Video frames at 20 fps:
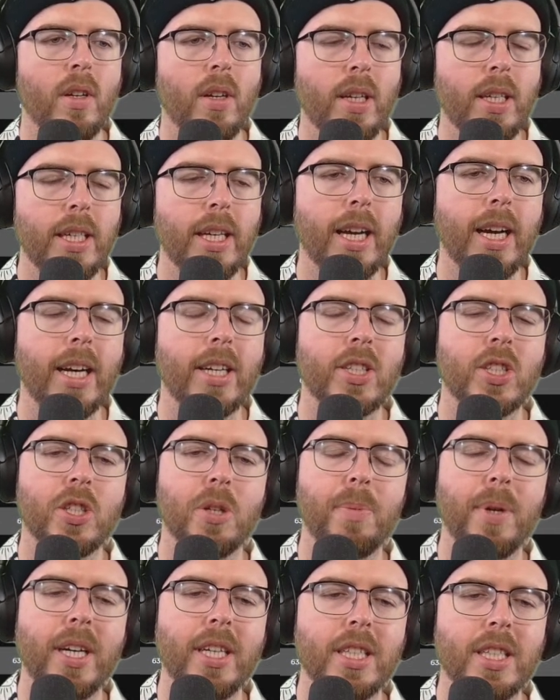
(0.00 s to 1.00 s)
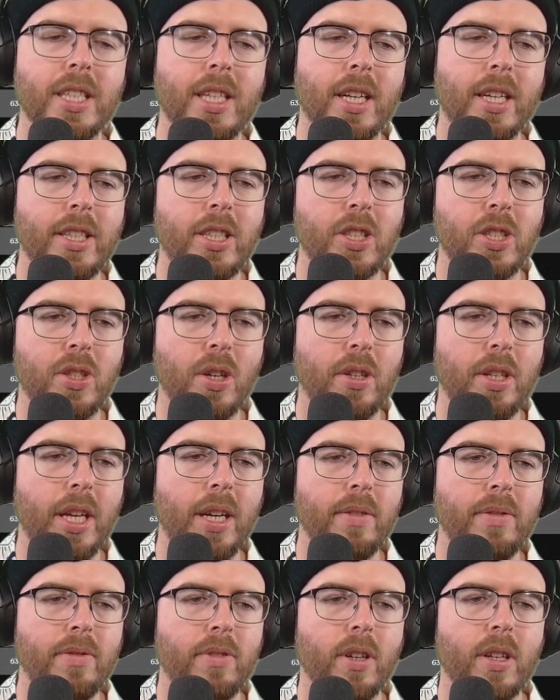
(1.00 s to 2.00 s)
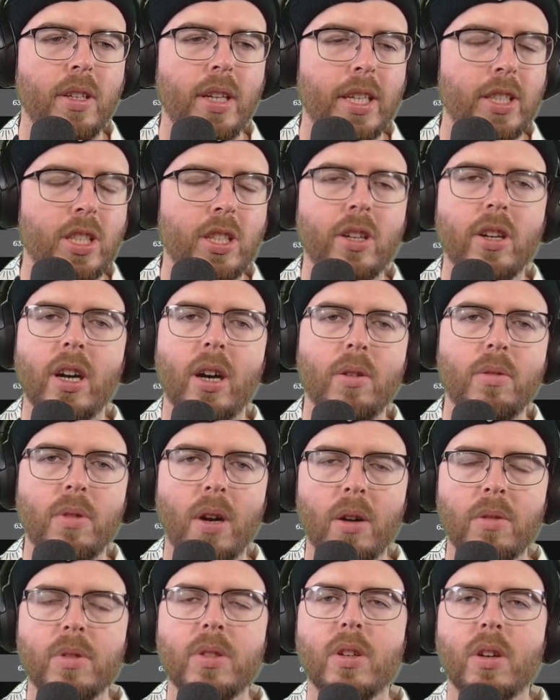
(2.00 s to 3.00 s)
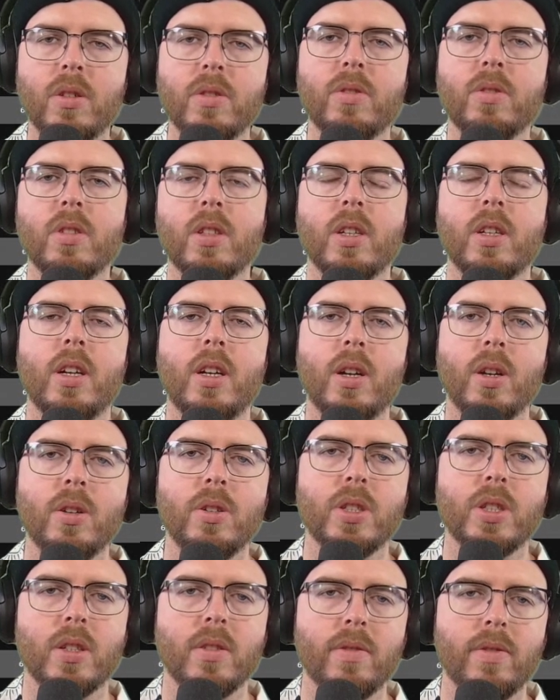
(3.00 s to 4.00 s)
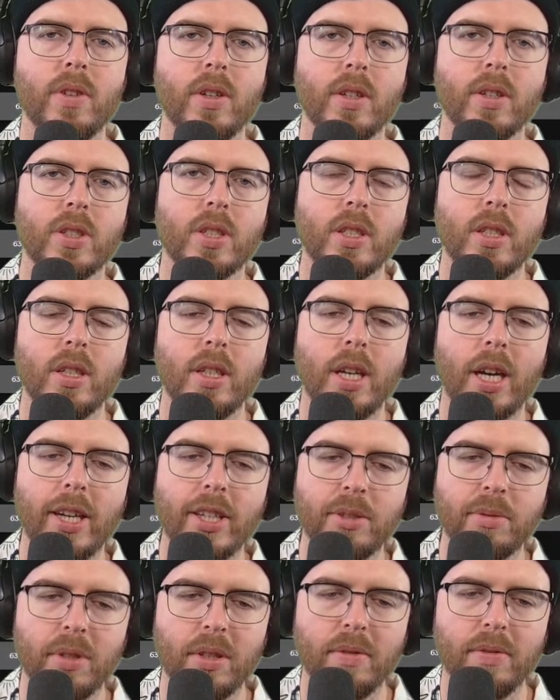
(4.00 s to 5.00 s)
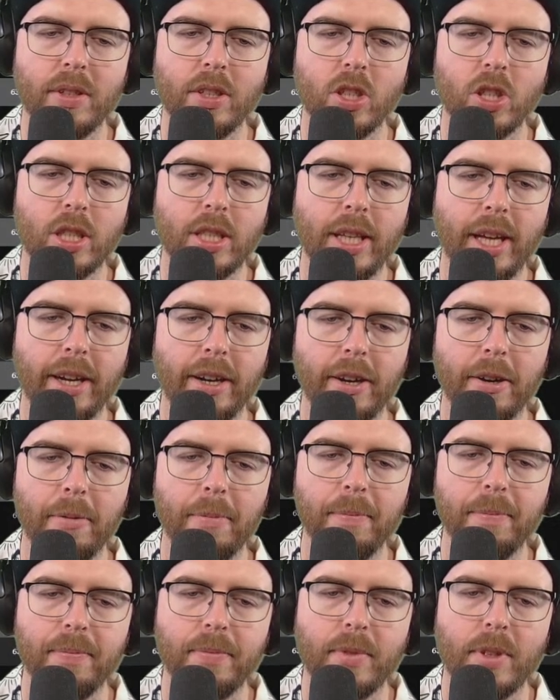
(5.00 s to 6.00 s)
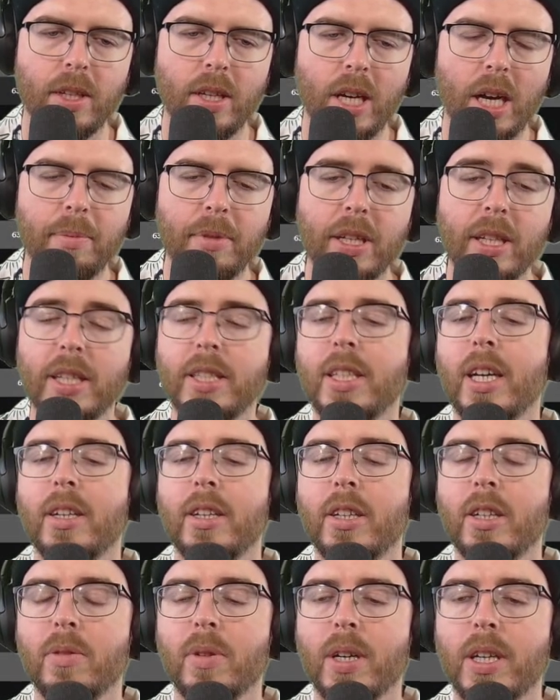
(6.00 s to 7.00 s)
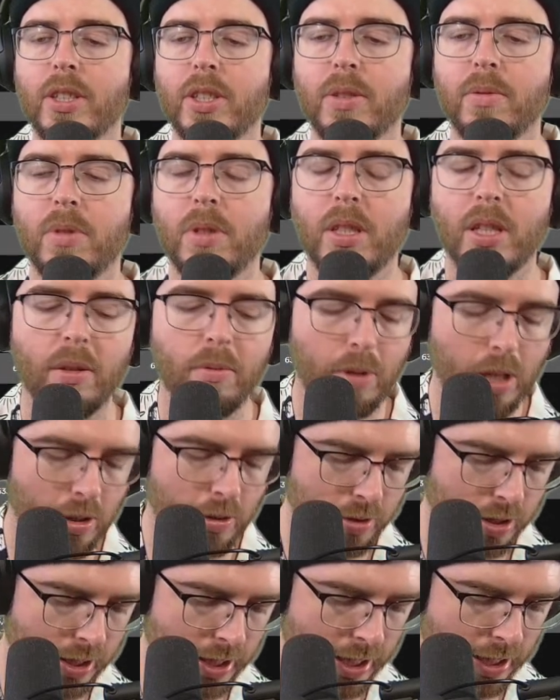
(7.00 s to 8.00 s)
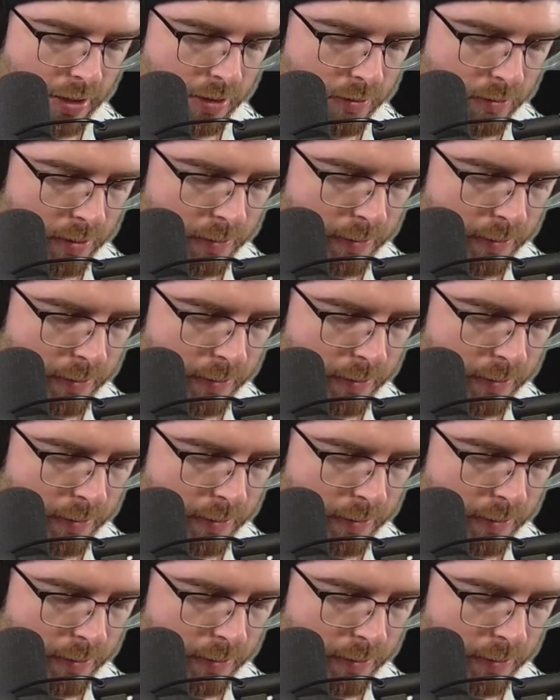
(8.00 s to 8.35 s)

Yeah, so basically just on that front, actually no, I'll go through the conclusion first. I just want to finish that. I'm nearly done anyways. We're done well today. We've